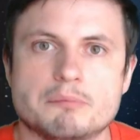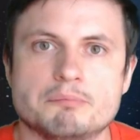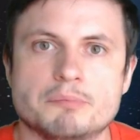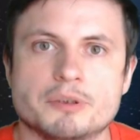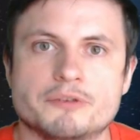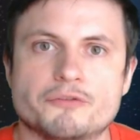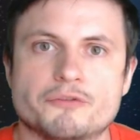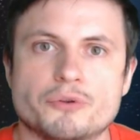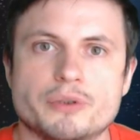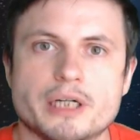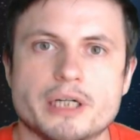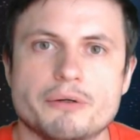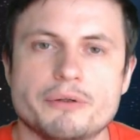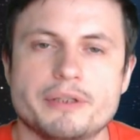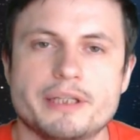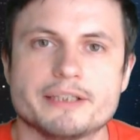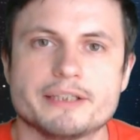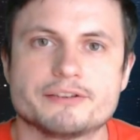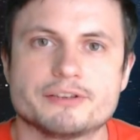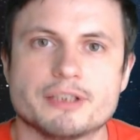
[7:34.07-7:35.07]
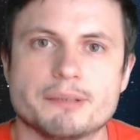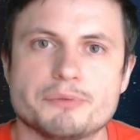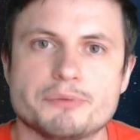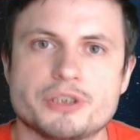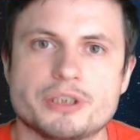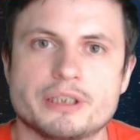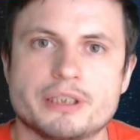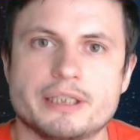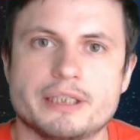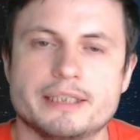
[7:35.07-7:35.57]
But for now the
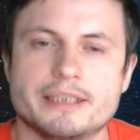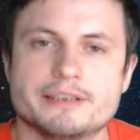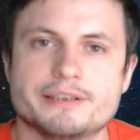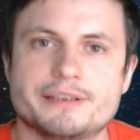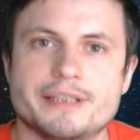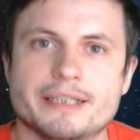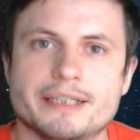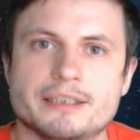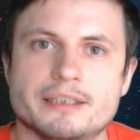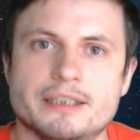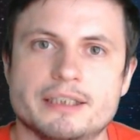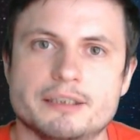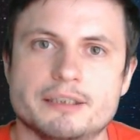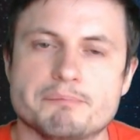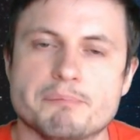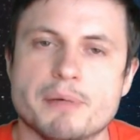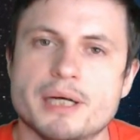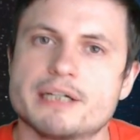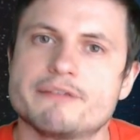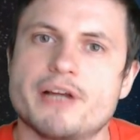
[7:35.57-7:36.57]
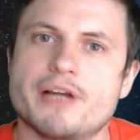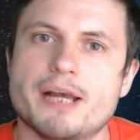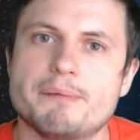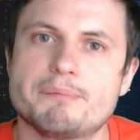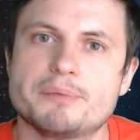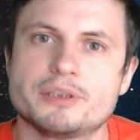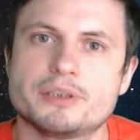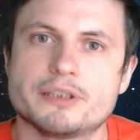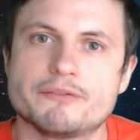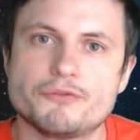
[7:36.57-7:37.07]
assumption is that it might have
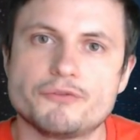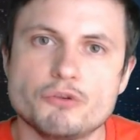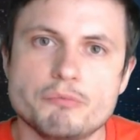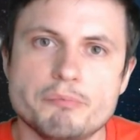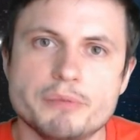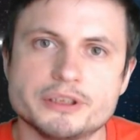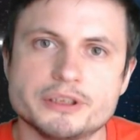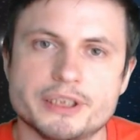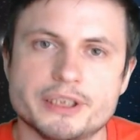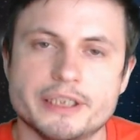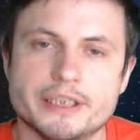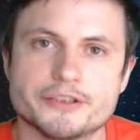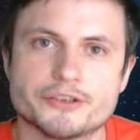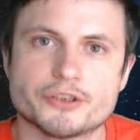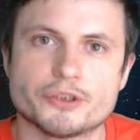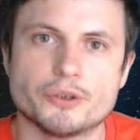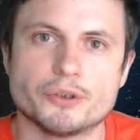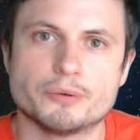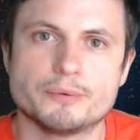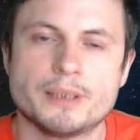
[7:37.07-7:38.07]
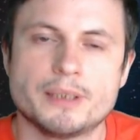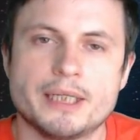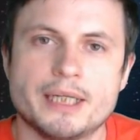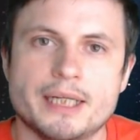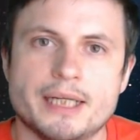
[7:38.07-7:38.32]
happened a few million years ago,